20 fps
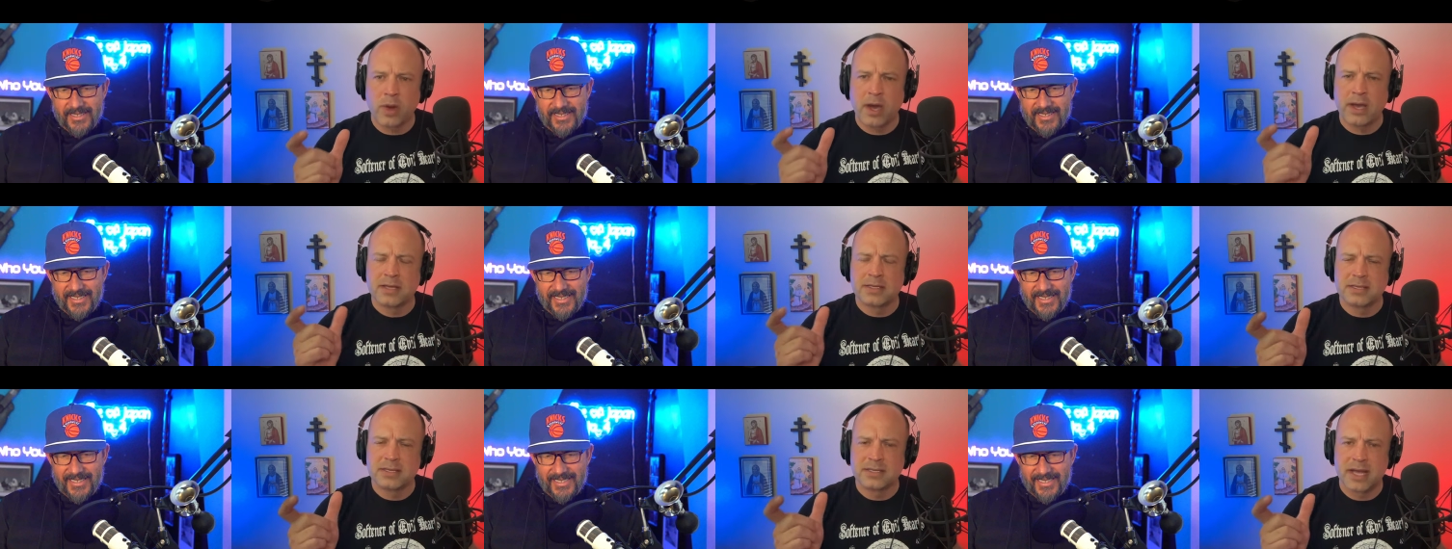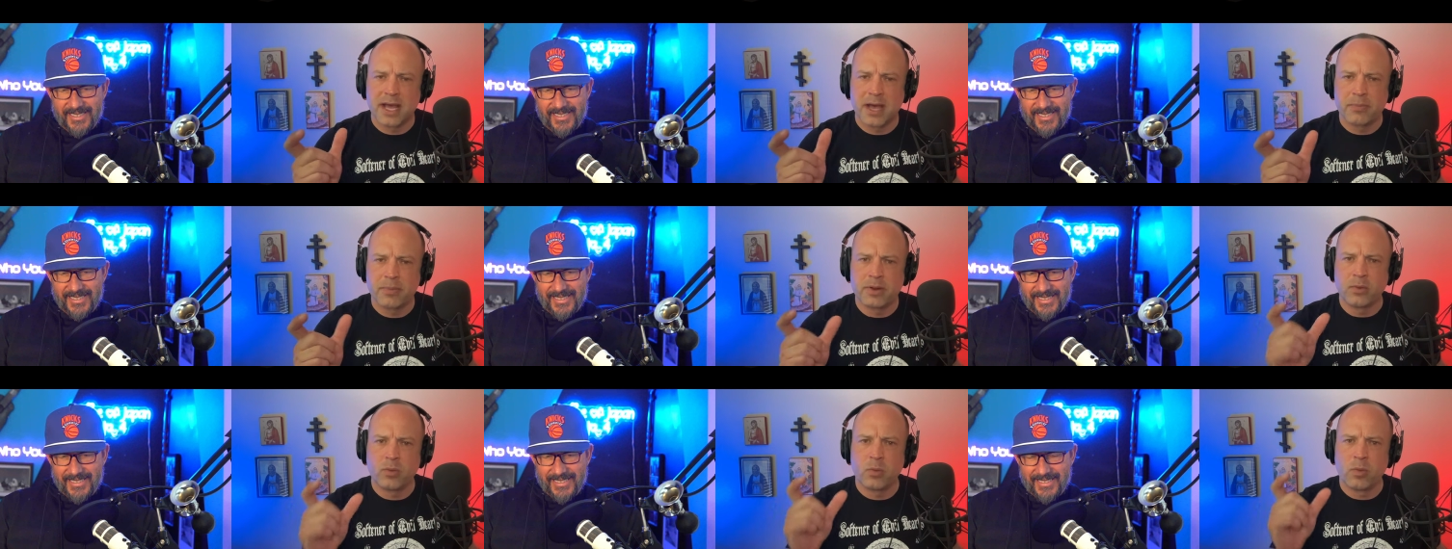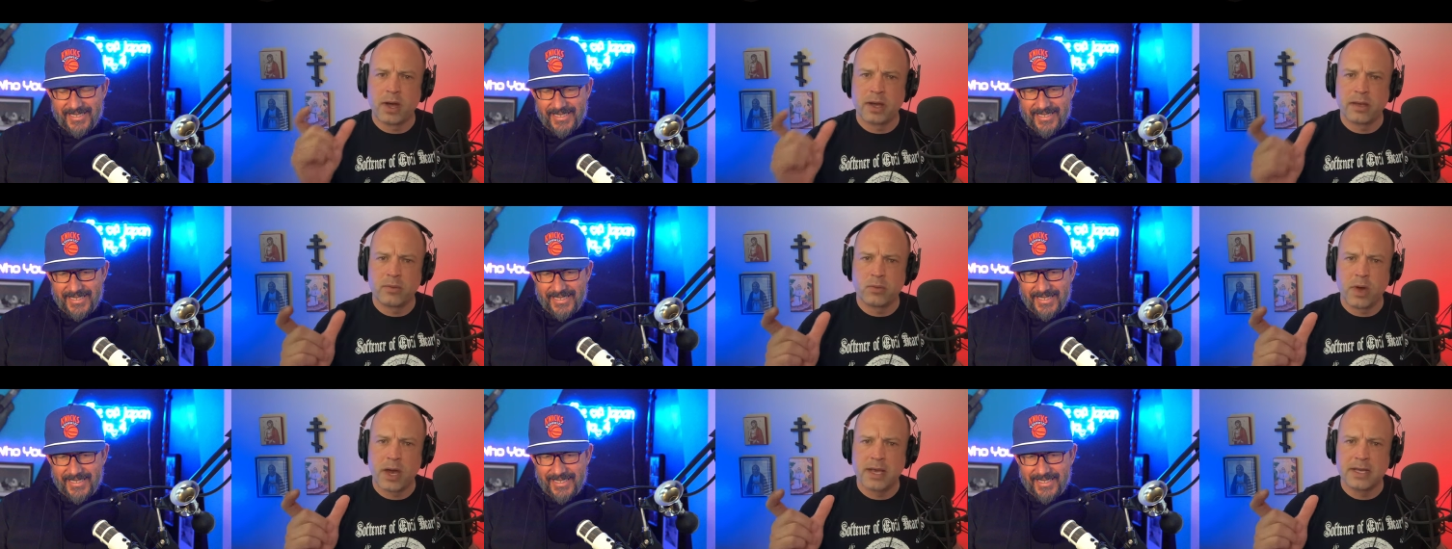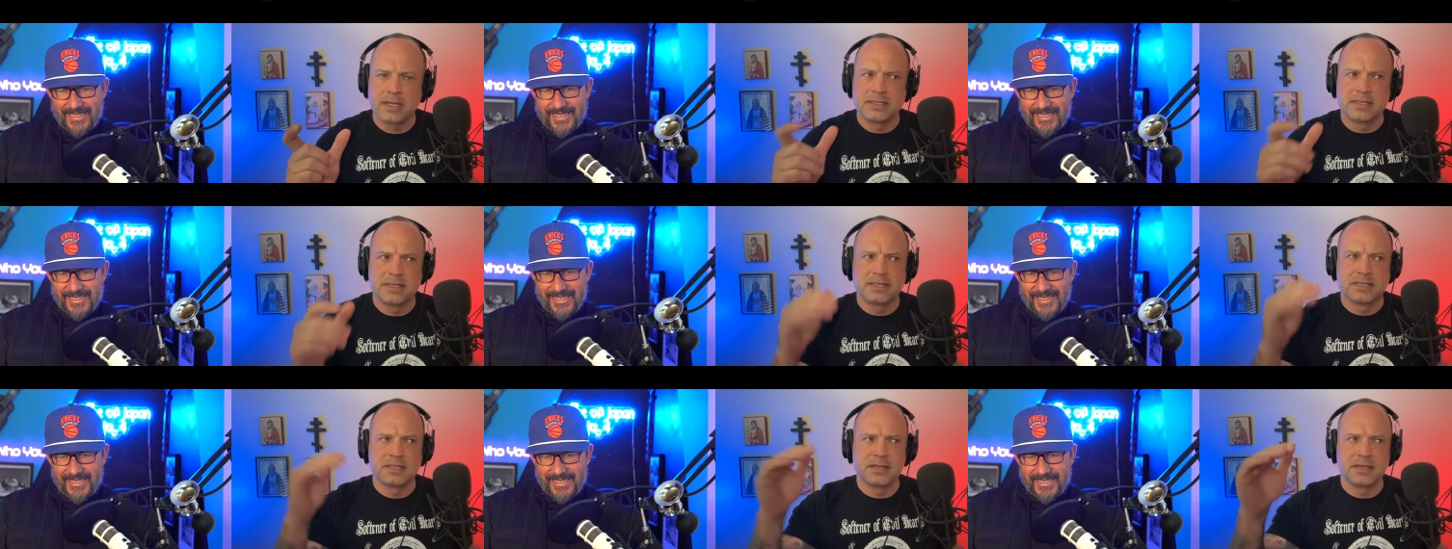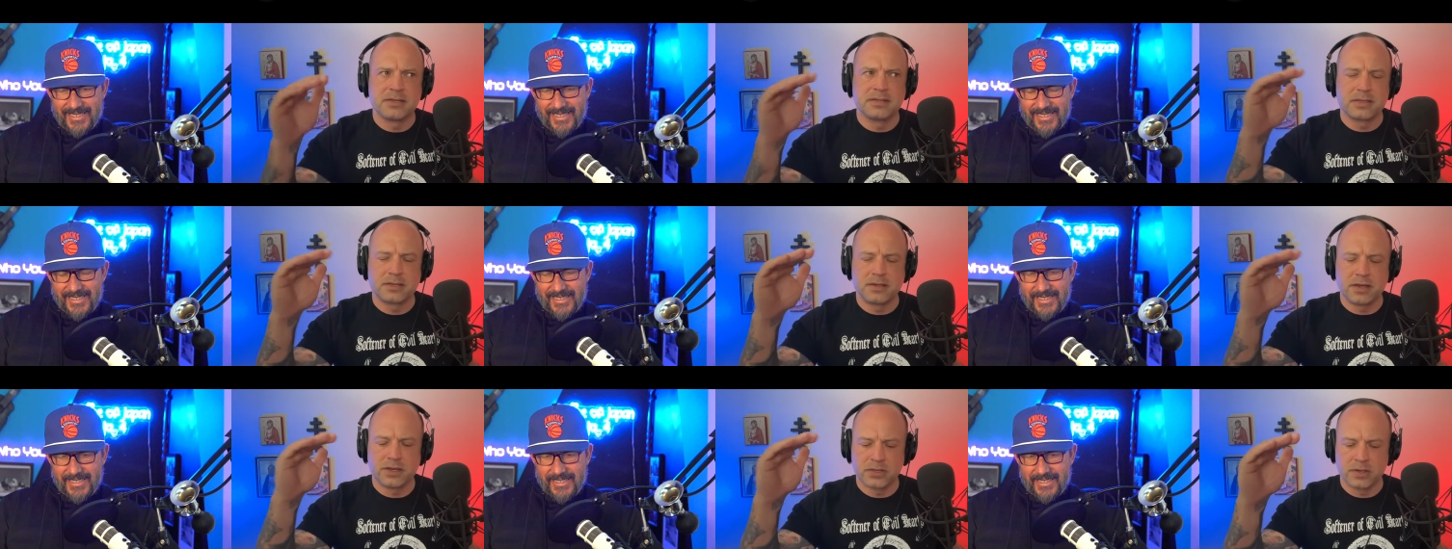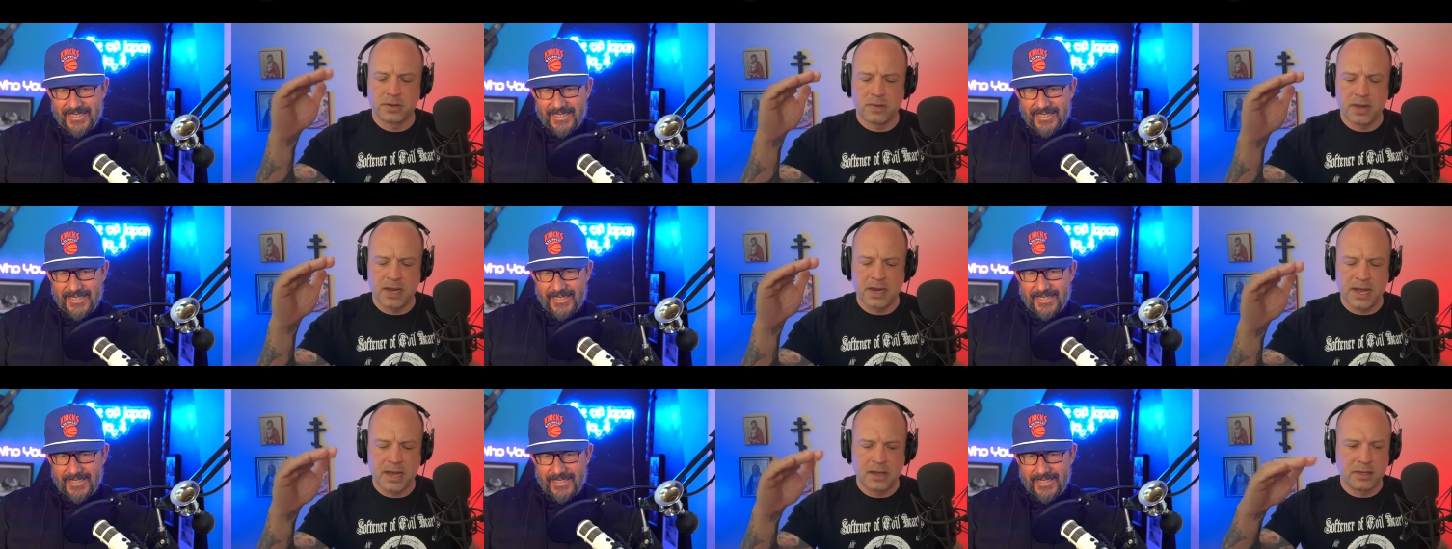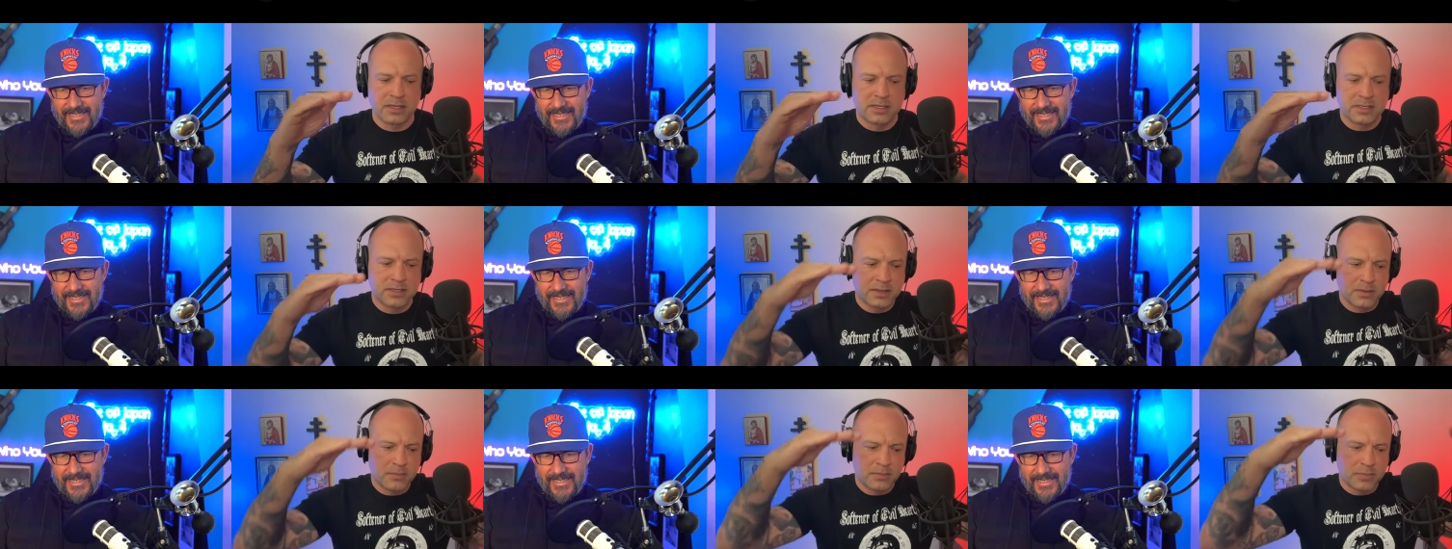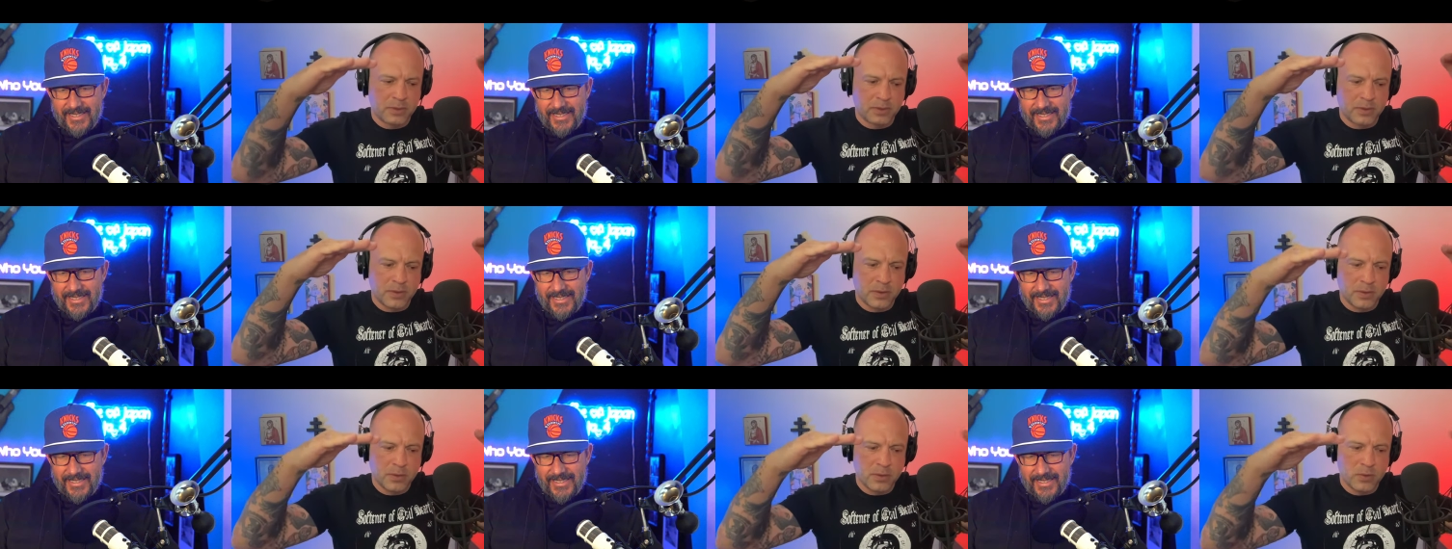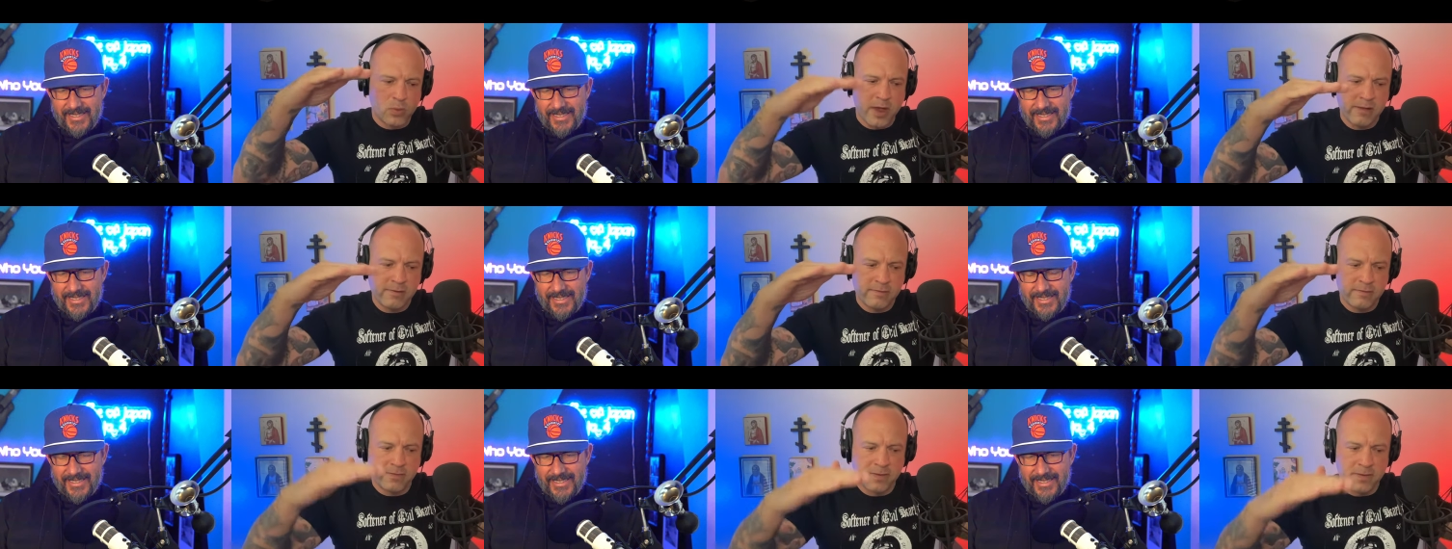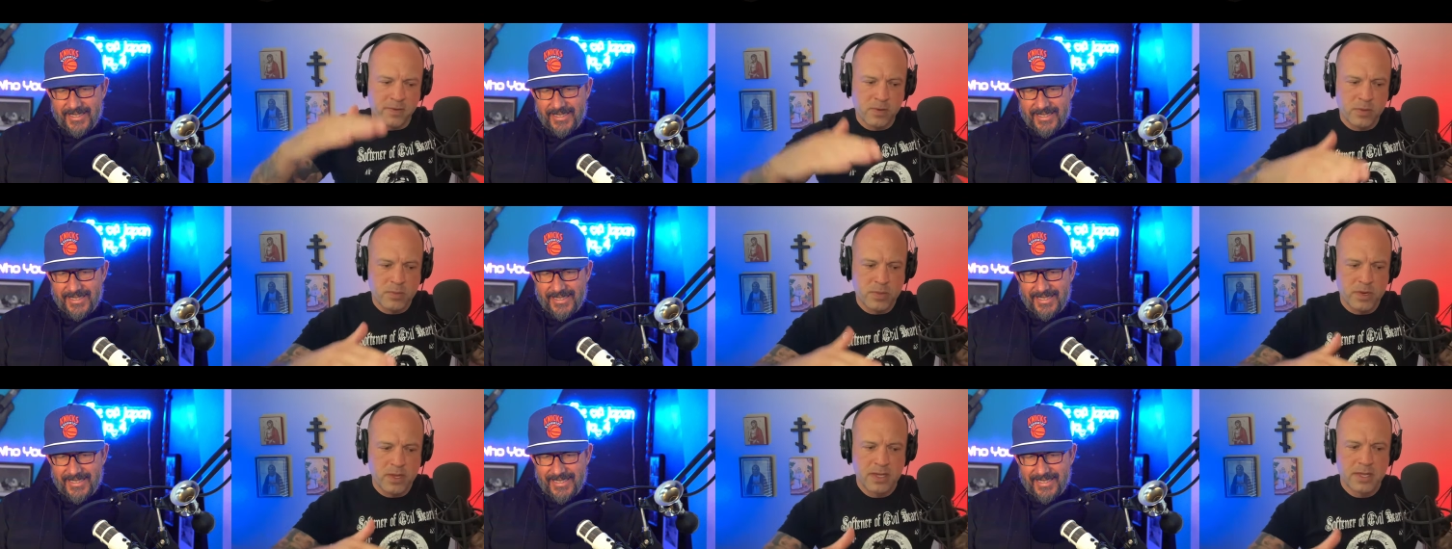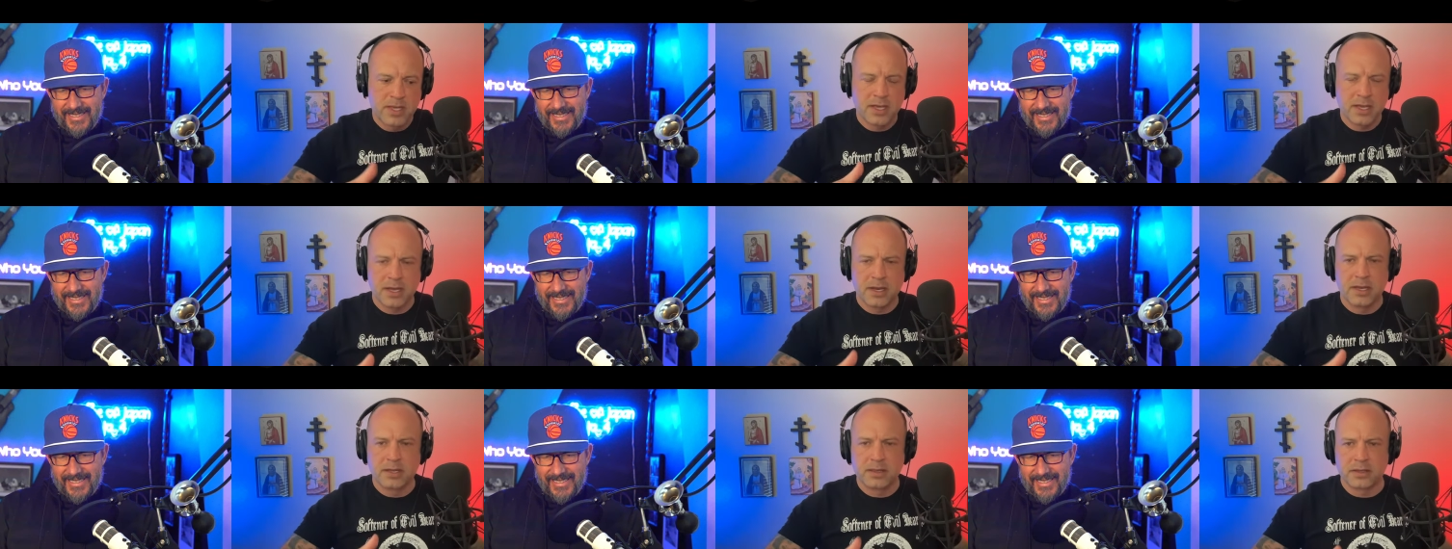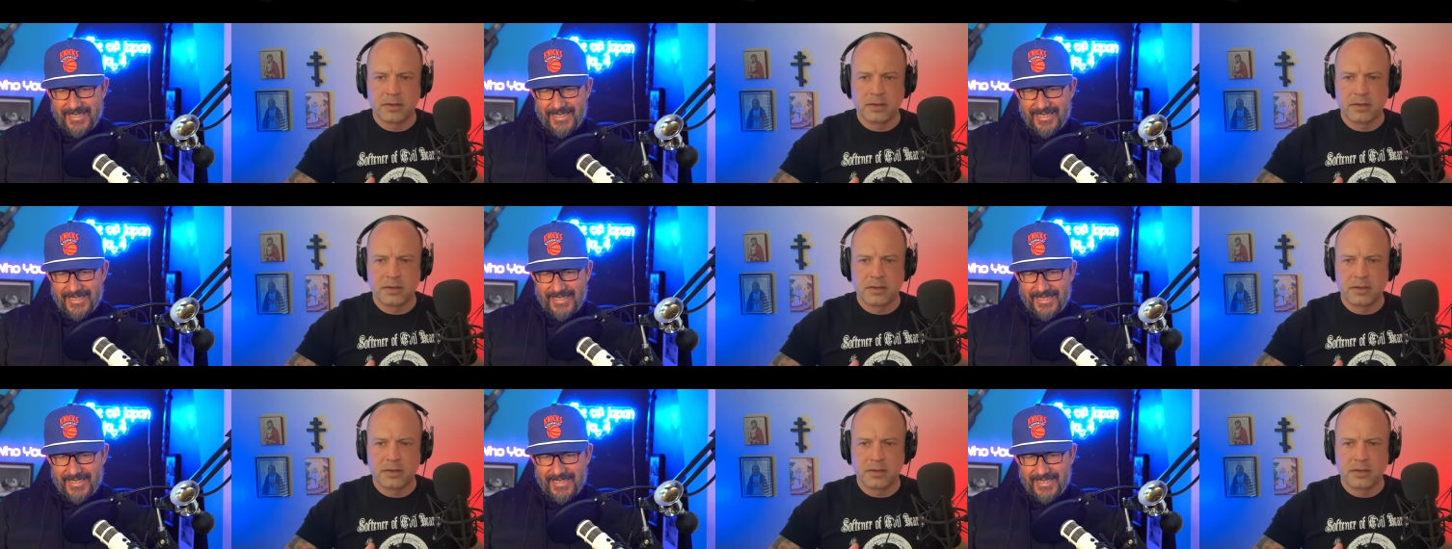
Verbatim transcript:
Speaker 1: why is this happening why why is this the discussion right now let's get below the white foam and